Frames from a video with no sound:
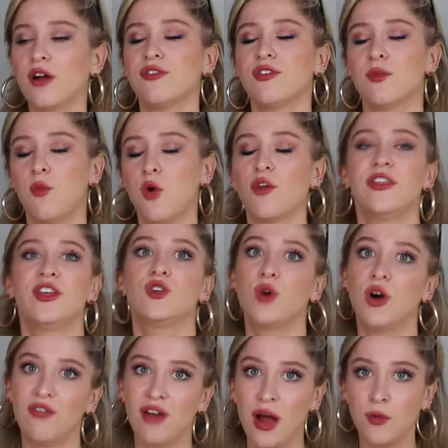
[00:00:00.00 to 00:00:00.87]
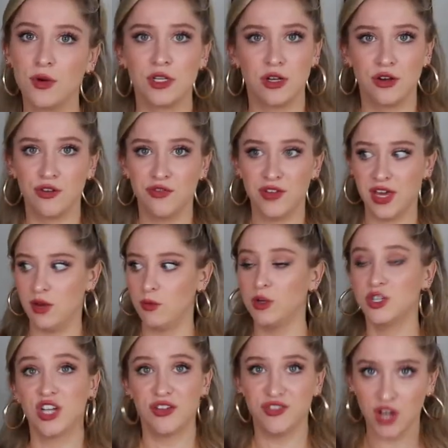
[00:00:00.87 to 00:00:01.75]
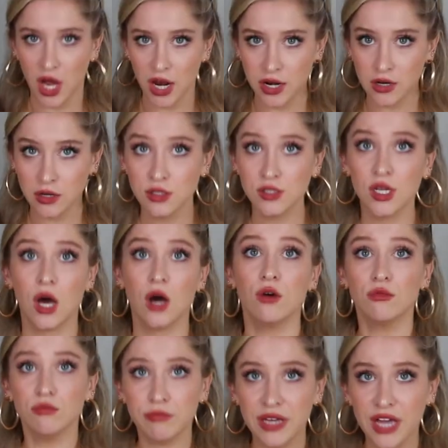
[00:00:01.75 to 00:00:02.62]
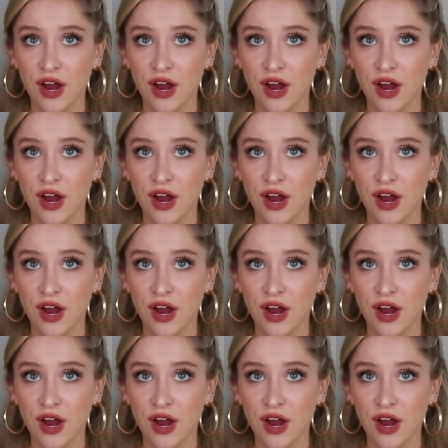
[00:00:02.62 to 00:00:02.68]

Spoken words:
it for more than 12 hours on your feet, which I've done. So be